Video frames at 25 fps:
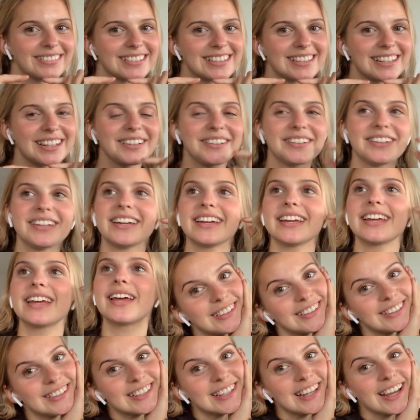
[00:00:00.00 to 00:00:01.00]
slowly.
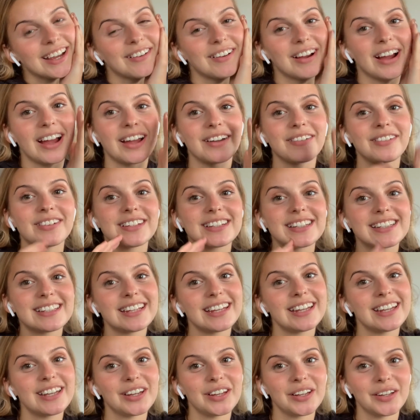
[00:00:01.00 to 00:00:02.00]
So I will see
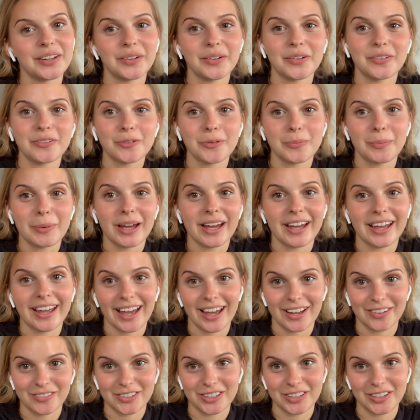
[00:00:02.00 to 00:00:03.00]
you for my
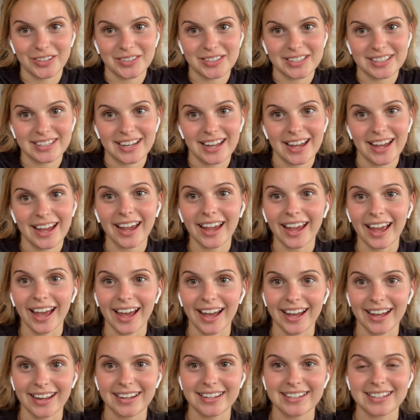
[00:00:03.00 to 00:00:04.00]
afternoon snack
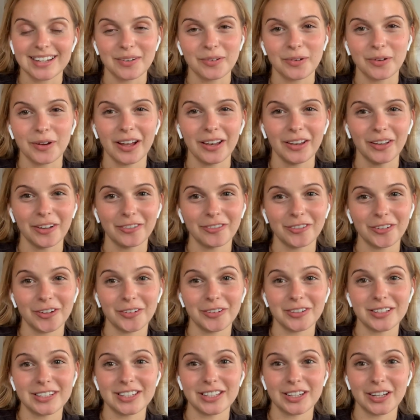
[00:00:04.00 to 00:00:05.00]
and I'm quite looking
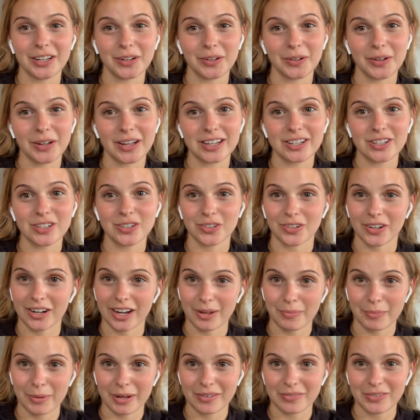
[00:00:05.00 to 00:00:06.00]
forward to
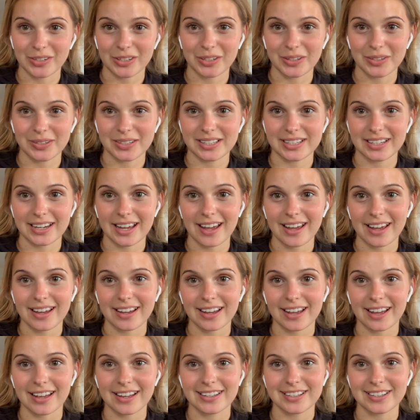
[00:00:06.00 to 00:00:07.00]
trying my afternoon
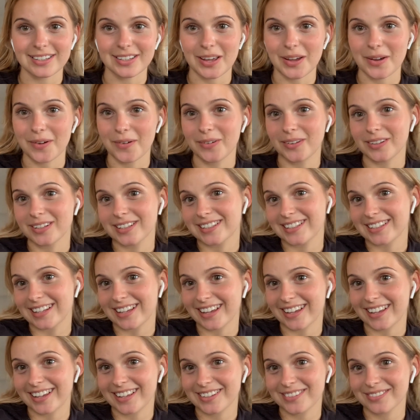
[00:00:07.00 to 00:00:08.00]
snack. So we'll
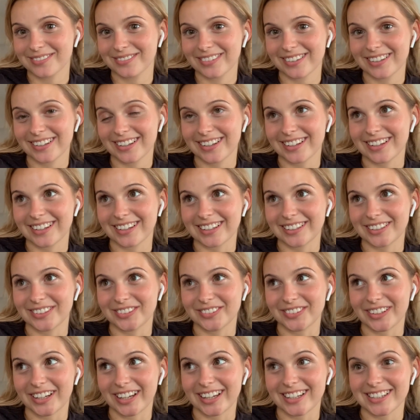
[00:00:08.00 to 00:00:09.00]
see if
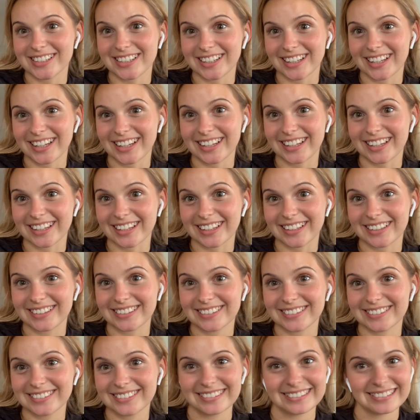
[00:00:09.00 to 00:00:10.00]
I actually like it.
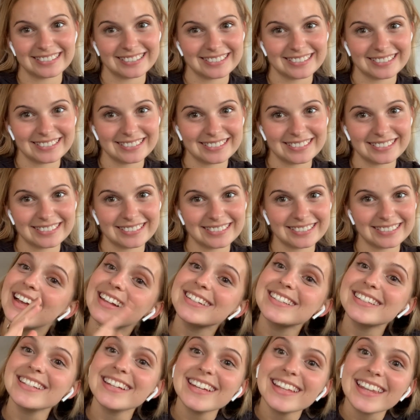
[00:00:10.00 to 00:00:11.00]
I'll
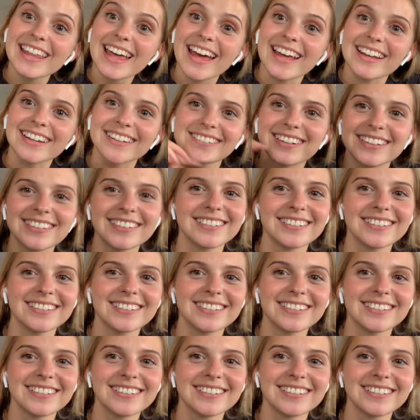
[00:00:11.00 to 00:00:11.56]
see you then.